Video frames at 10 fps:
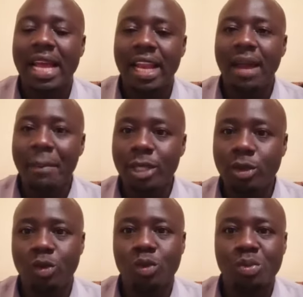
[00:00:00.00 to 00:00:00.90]
Number
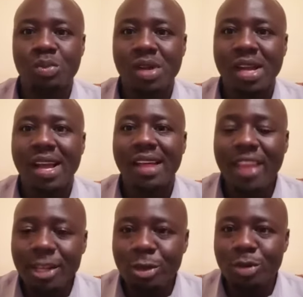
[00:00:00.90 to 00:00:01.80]
two,
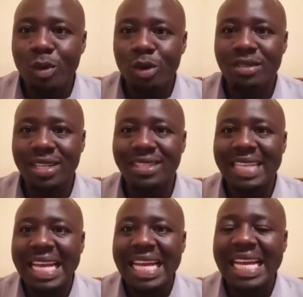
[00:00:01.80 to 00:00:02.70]
this osmosis,
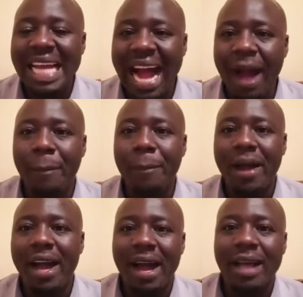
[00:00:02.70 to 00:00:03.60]

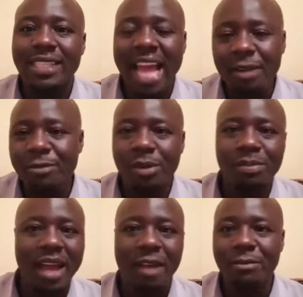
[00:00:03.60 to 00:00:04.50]
aside
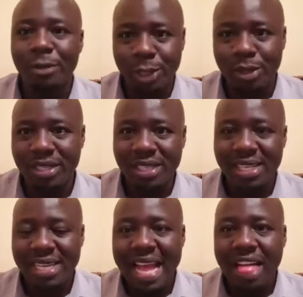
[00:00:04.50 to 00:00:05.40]
from diffusion,
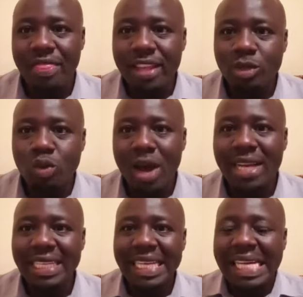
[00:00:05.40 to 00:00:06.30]
this
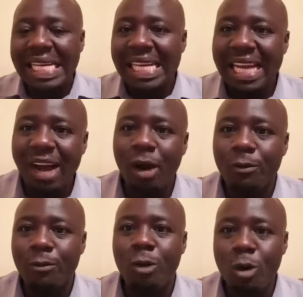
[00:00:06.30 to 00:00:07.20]
one,
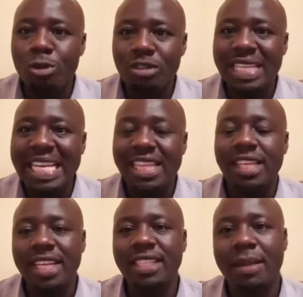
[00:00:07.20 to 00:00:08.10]
of course, it
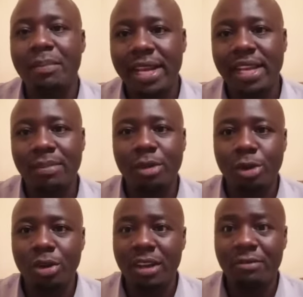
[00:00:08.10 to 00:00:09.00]
needs a medium. You
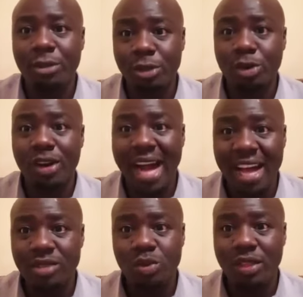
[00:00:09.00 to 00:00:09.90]
know, diffusion
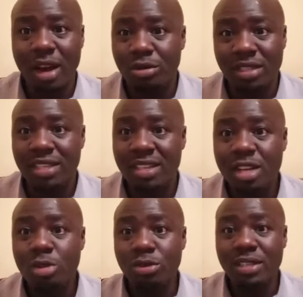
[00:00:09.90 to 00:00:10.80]
occurs without
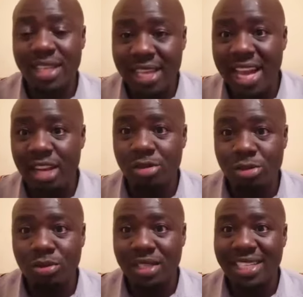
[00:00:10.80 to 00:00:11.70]
using any
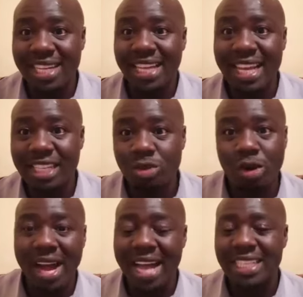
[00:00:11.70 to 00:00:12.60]
root. It can just
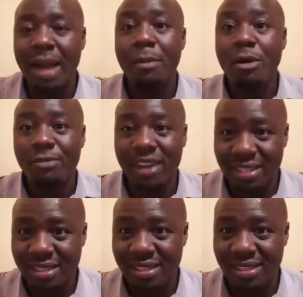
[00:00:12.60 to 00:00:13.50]
occur as
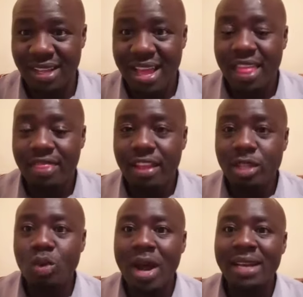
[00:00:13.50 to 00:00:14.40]
amorphous. This
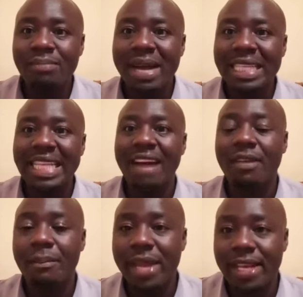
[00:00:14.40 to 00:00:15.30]
one must have
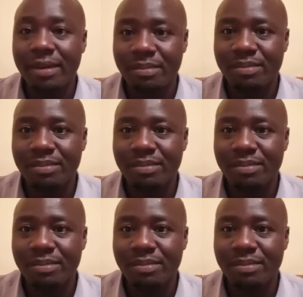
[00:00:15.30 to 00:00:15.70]
a medium.